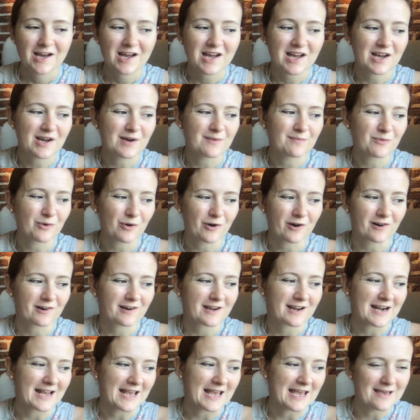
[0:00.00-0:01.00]
or
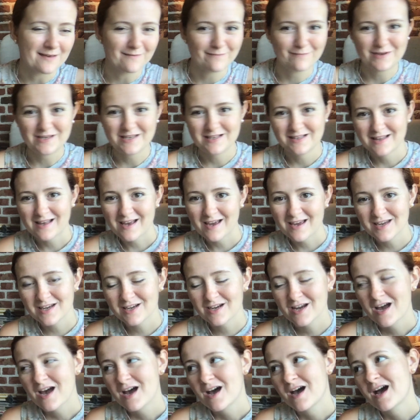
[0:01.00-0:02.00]
kind of hippie-like.